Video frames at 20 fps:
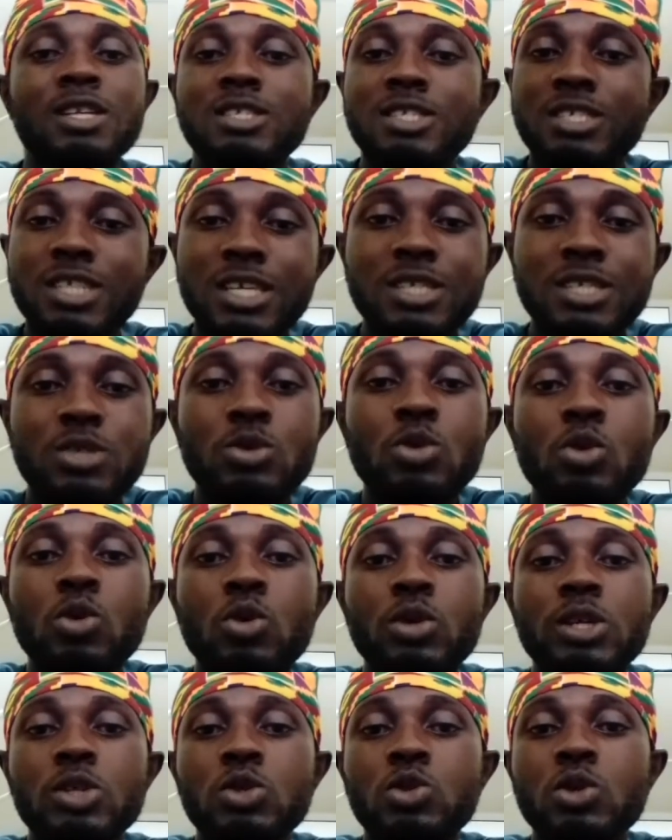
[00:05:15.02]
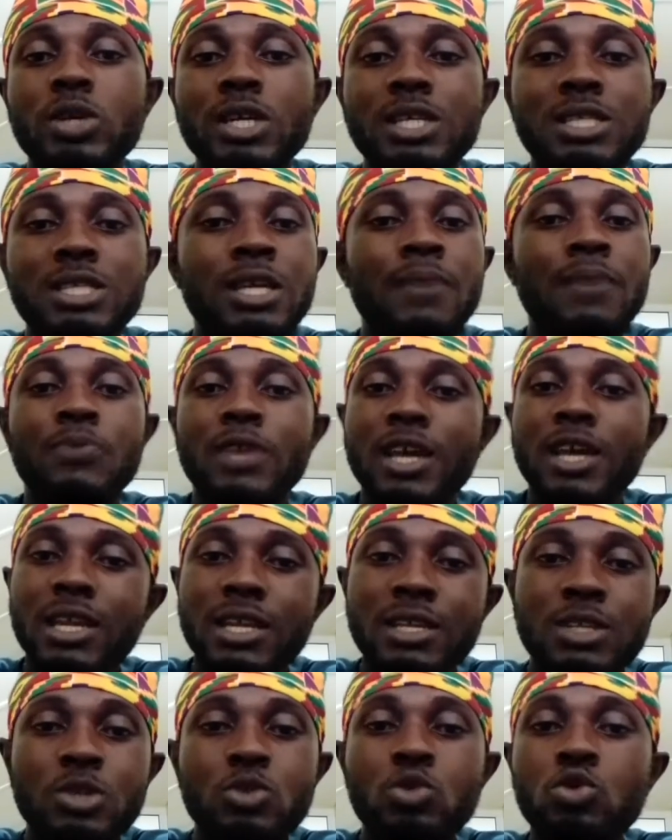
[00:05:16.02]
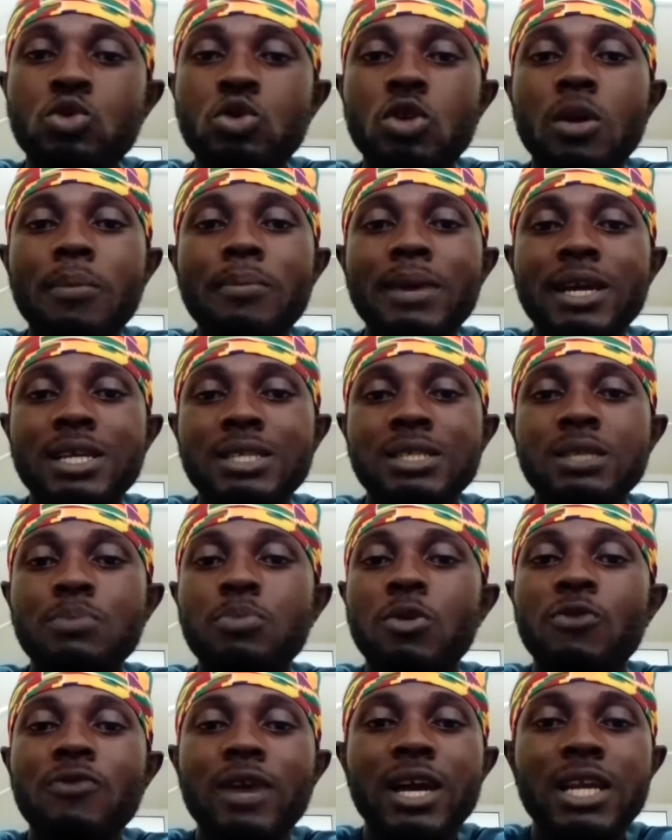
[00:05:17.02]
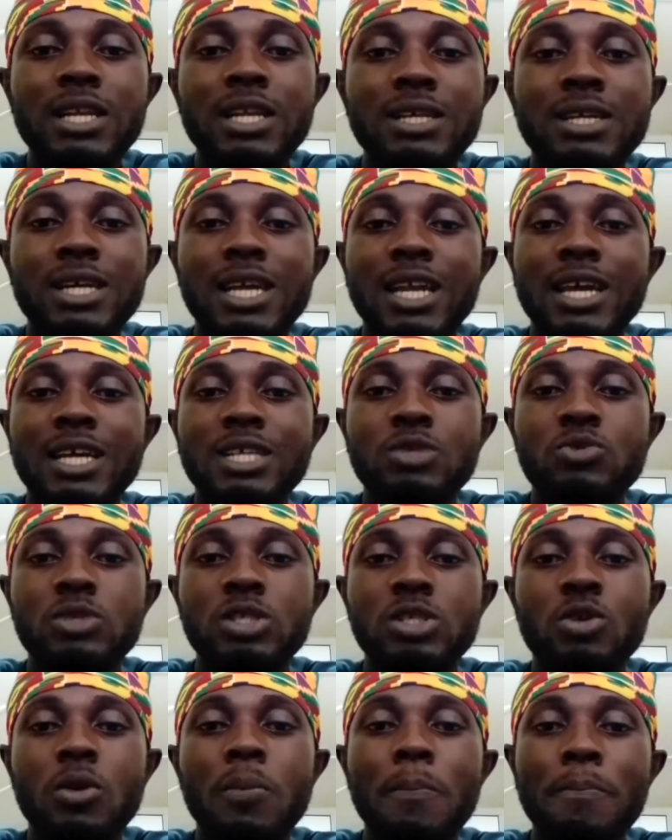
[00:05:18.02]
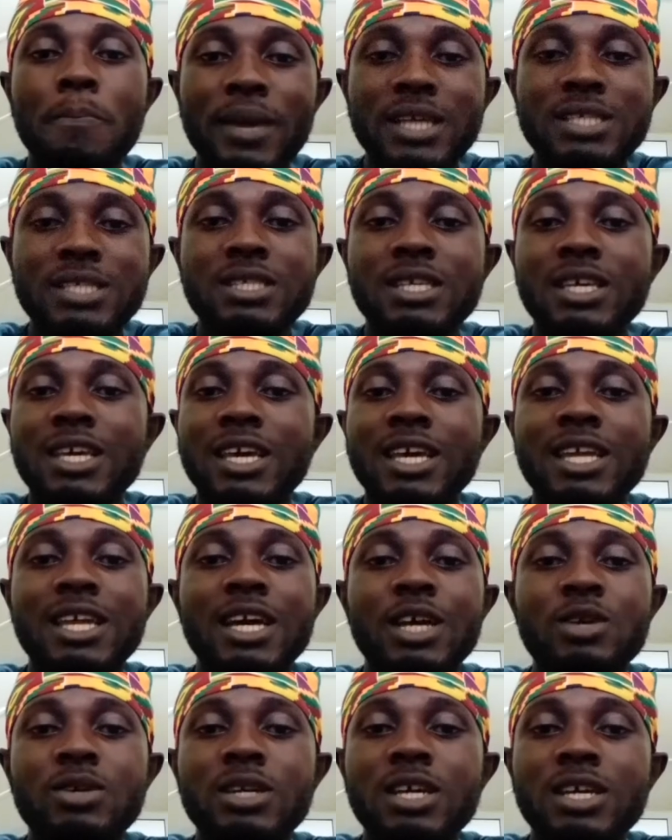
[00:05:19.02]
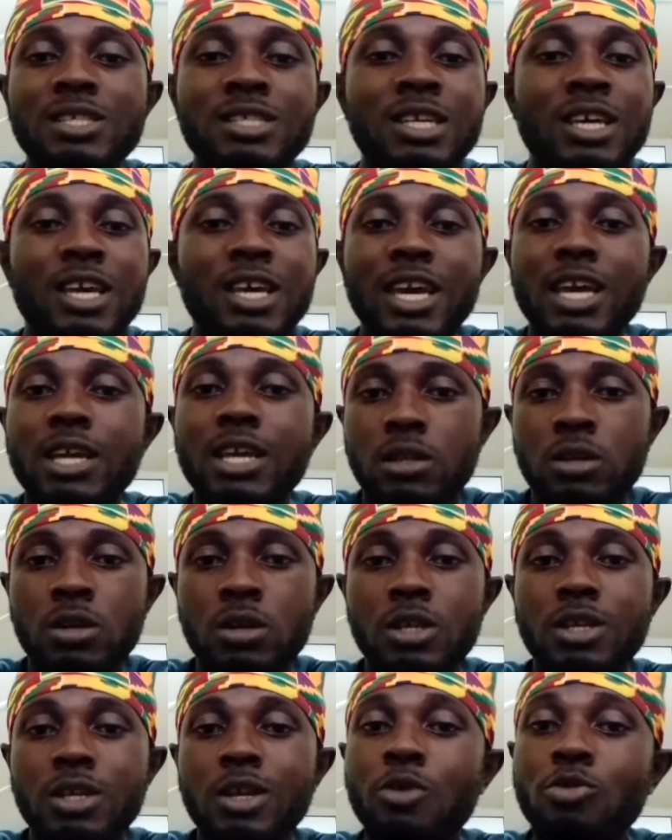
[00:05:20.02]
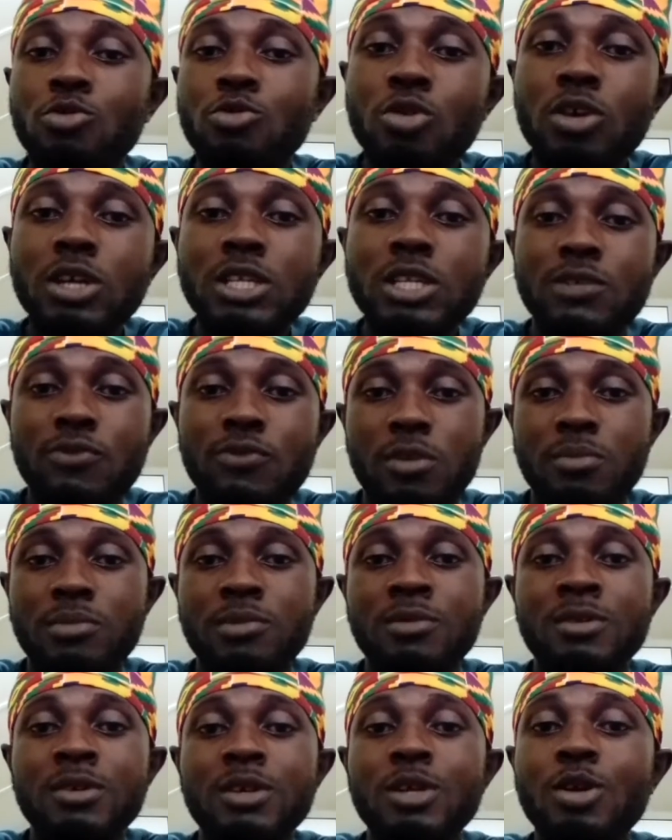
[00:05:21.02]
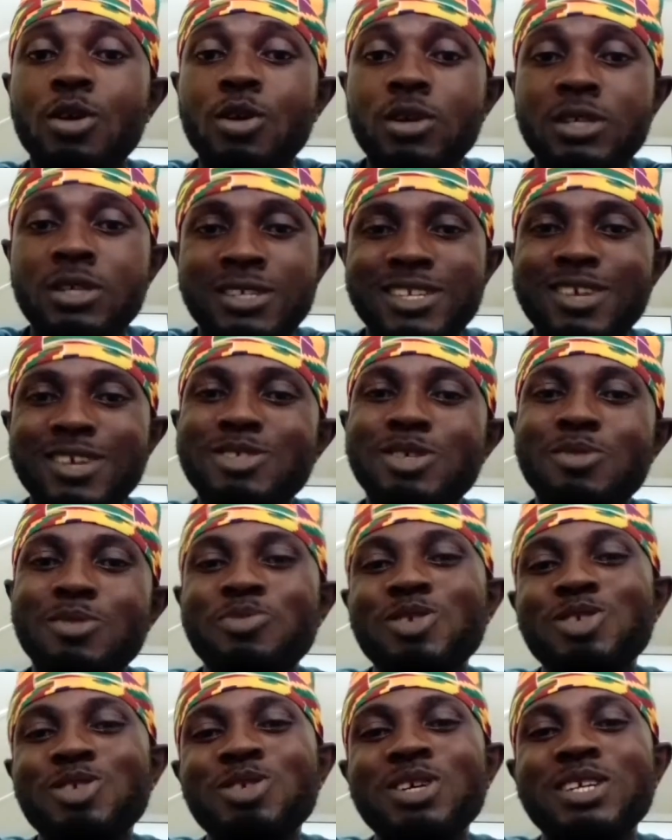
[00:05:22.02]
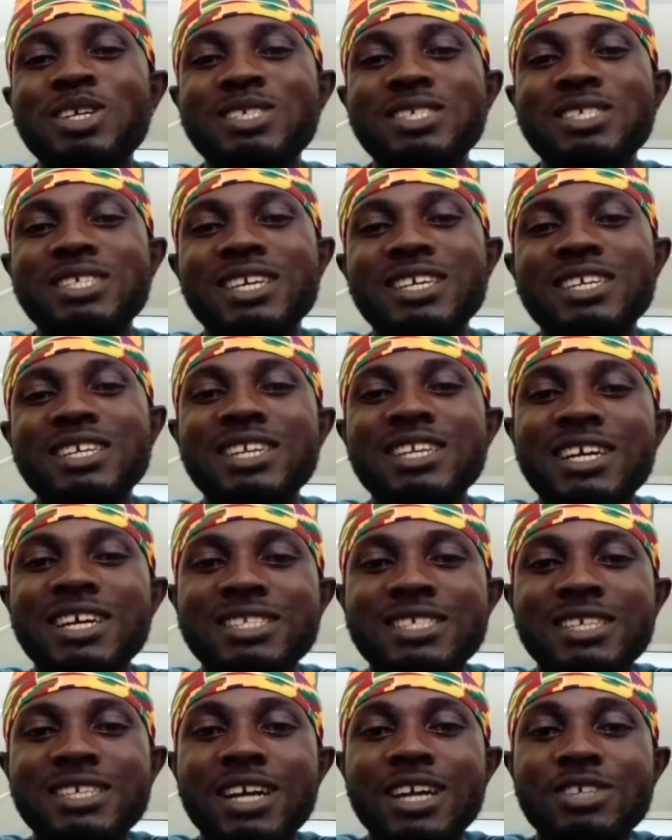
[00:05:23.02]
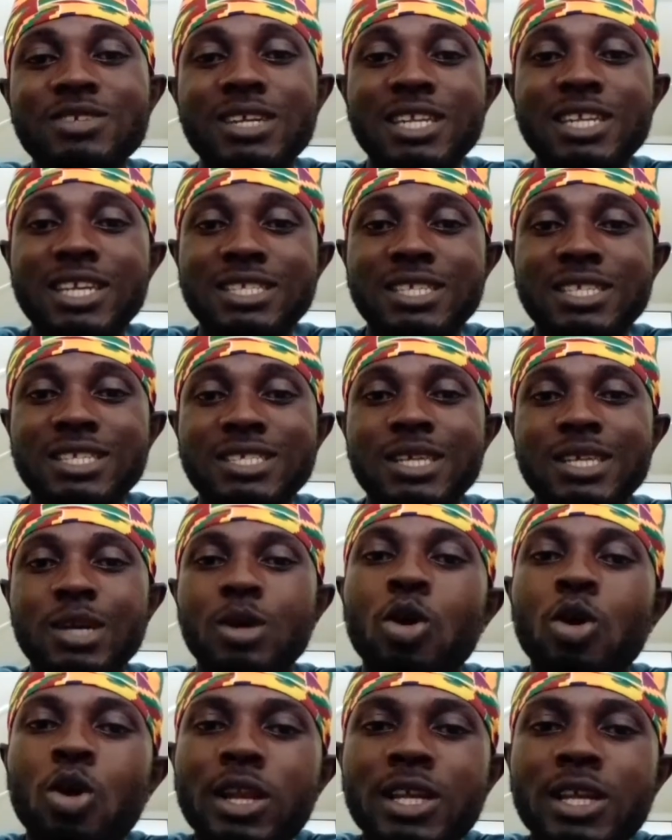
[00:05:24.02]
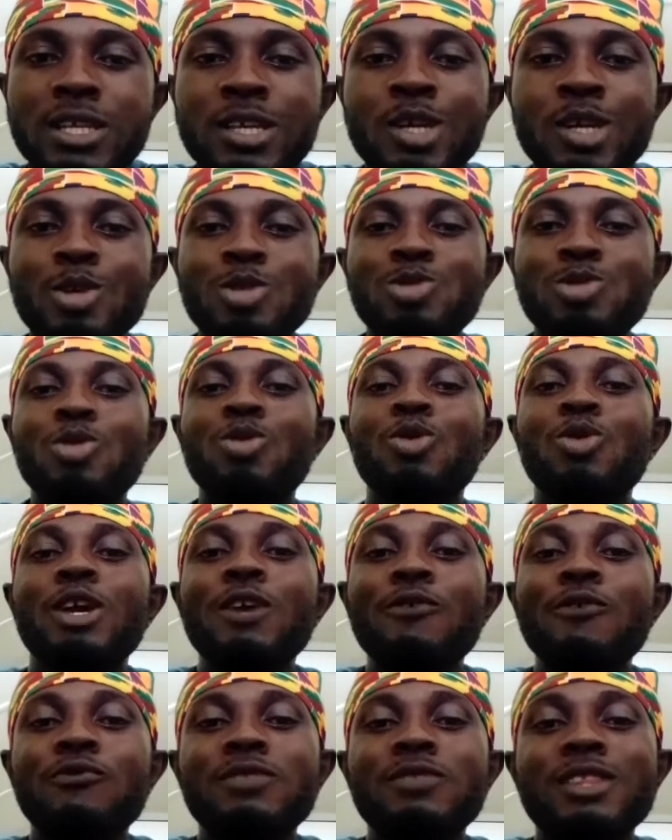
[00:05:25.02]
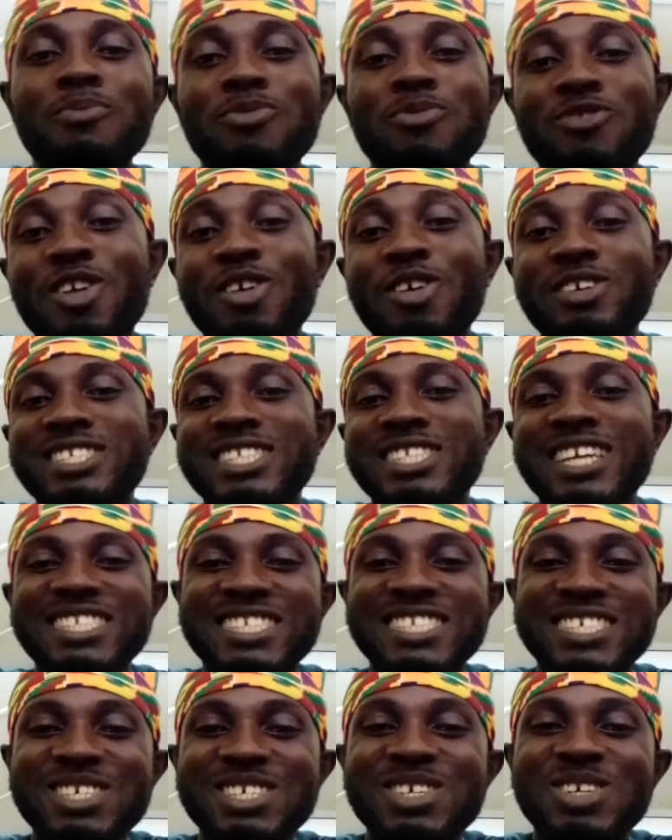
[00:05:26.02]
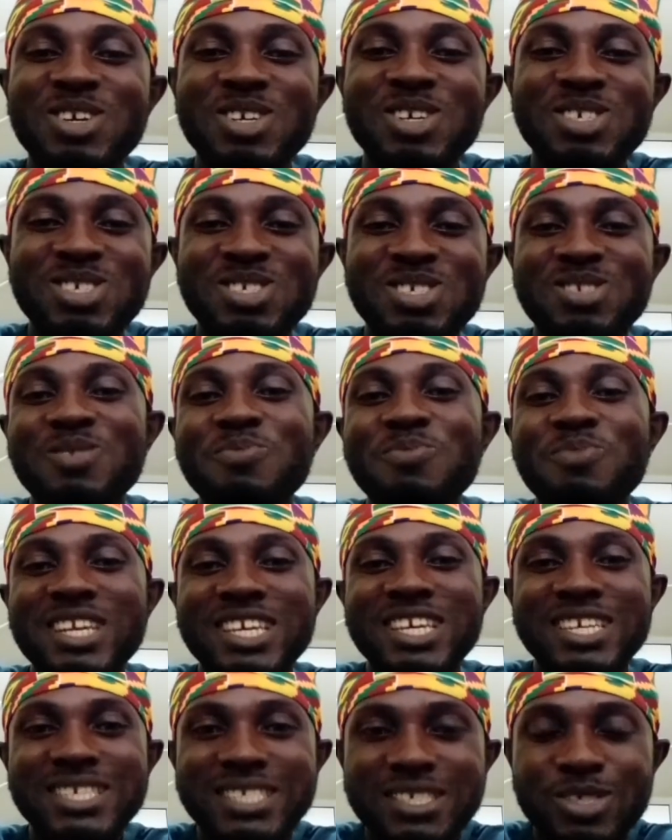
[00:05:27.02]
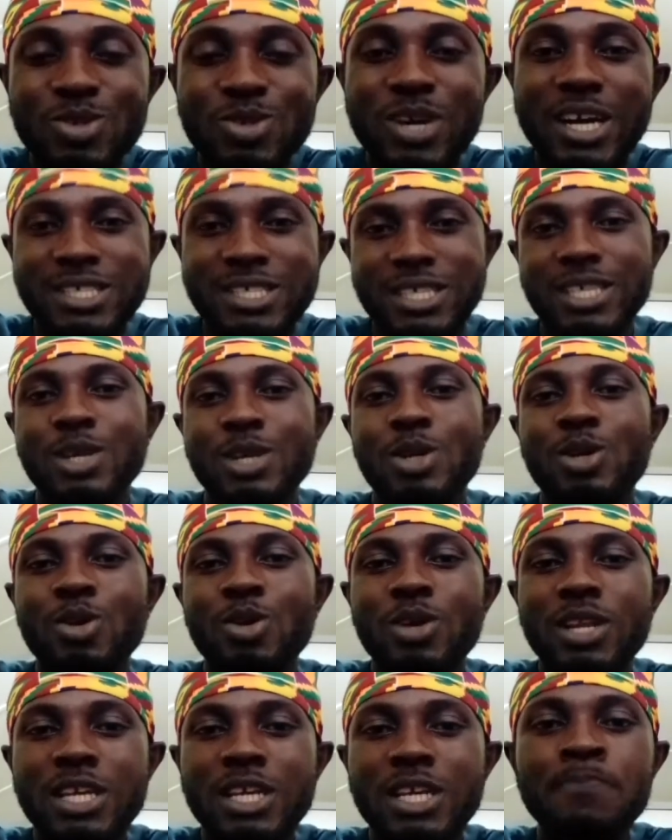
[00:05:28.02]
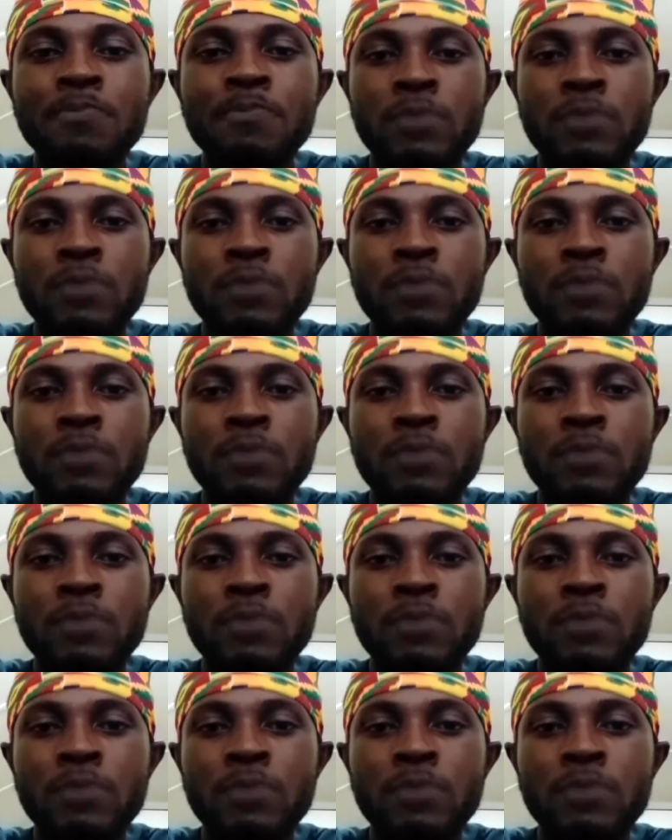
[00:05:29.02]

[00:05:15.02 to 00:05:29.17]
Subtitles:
Just go into it and do your best, provide clients with your best care that you get, and the reward is from God. There is also a saying that actually nursing is a calling. So if the Florence Nightingale calls you, please do answer the call and